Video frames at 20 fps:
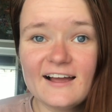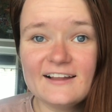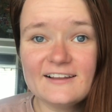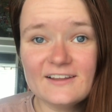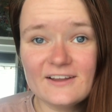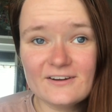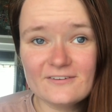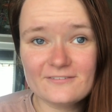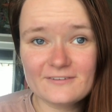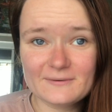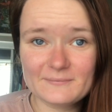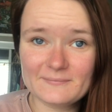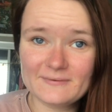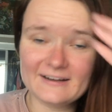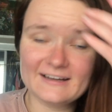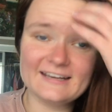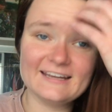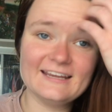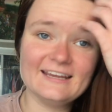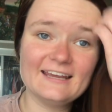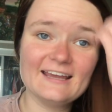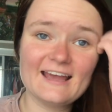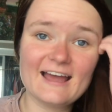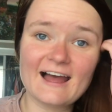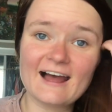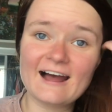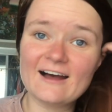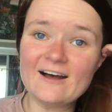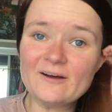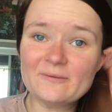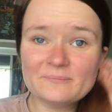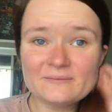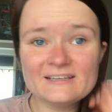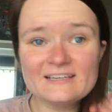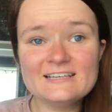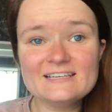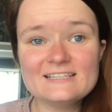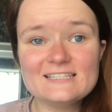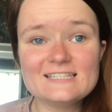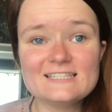Hello, everybody.
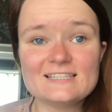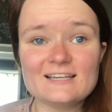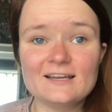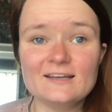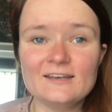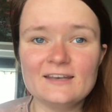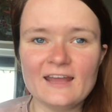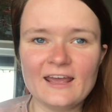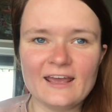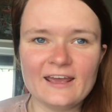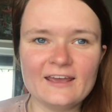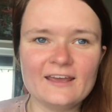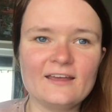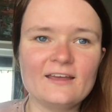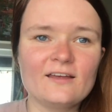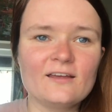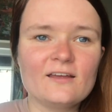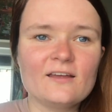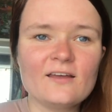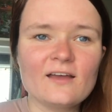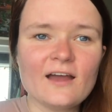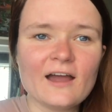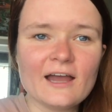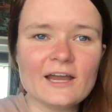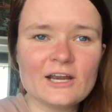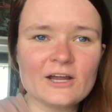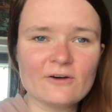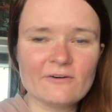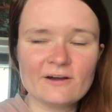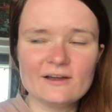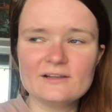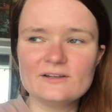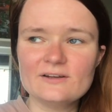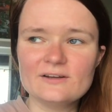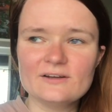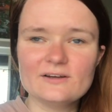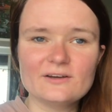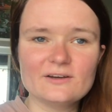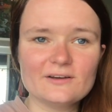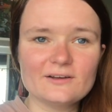Happy Sunday. I know I
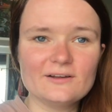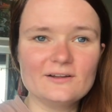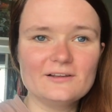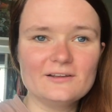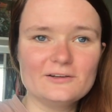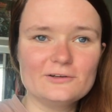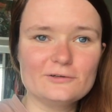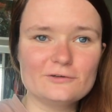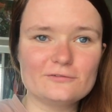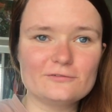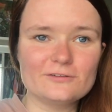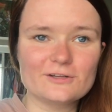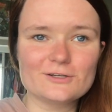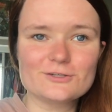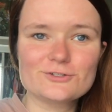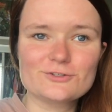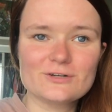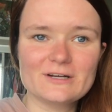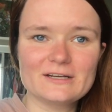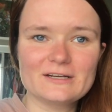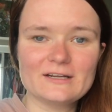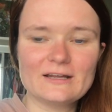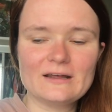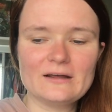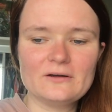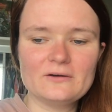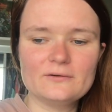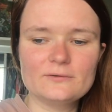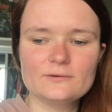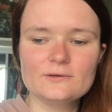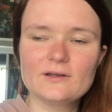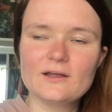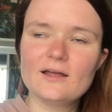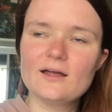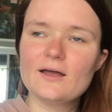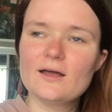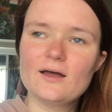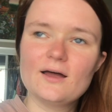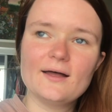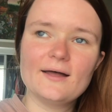look a little flushed right now.
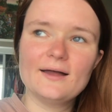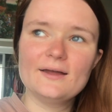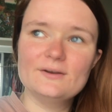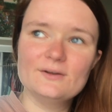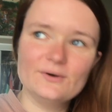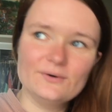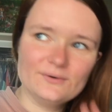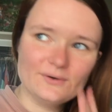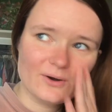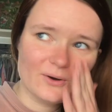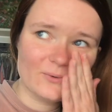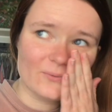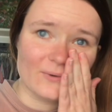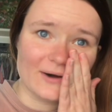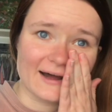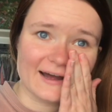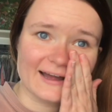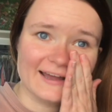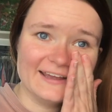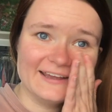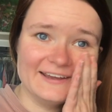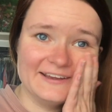I don't know why.